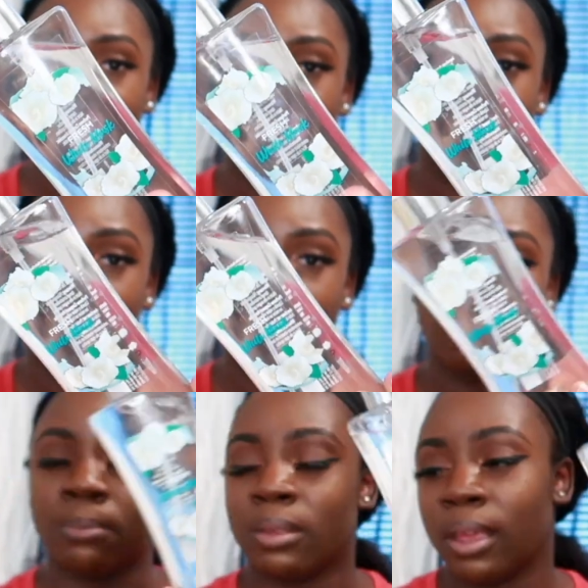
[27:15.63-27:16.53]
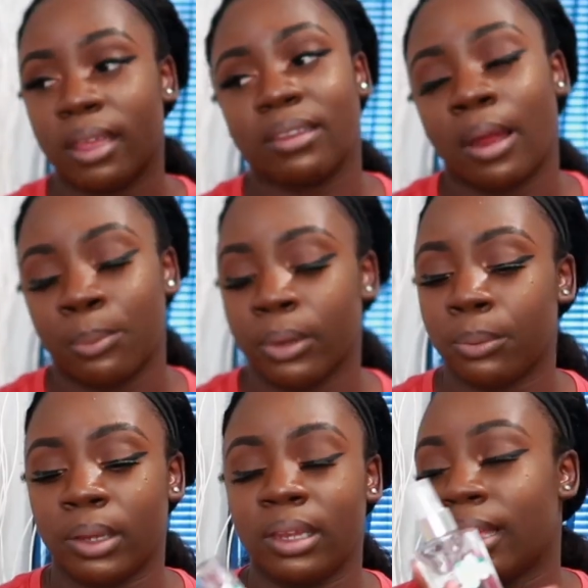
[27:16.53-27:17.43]
Um, yes, I really
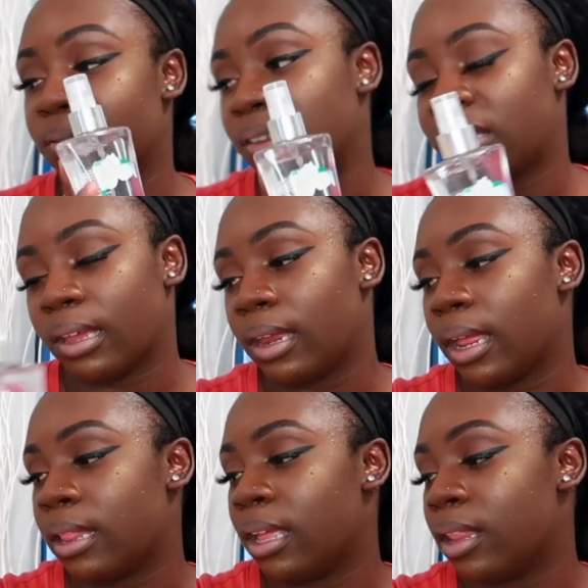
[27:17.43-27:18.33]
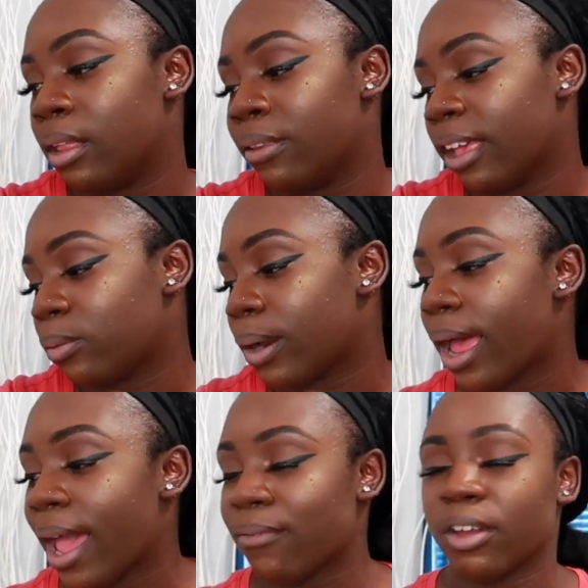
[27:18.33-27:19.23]
really love this scent. And then the next one I
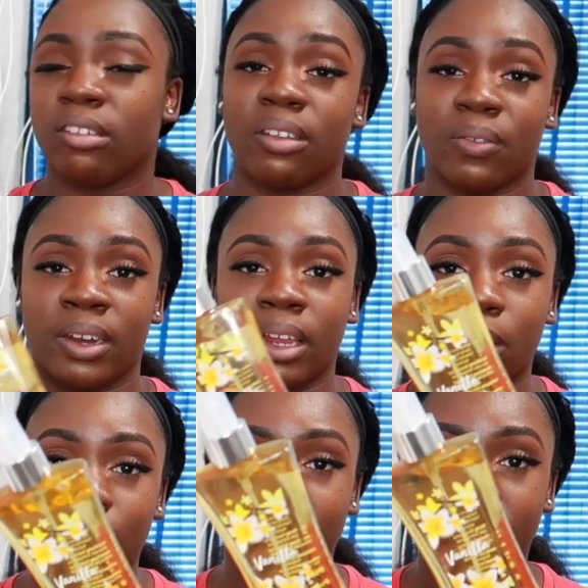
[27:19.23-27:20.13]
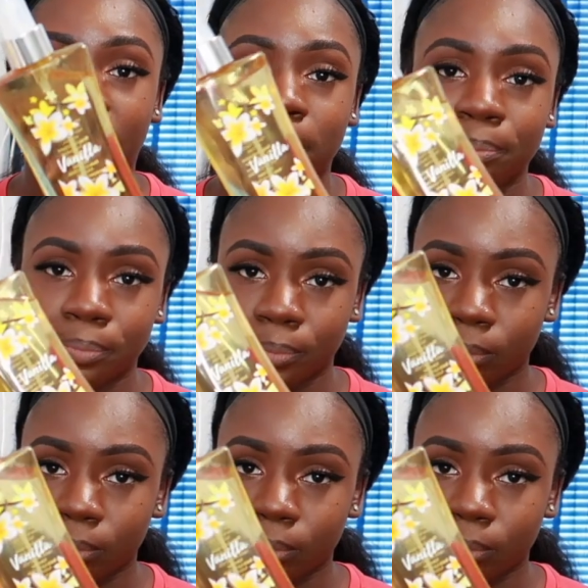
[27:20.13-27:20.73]
have here is the vanilla one.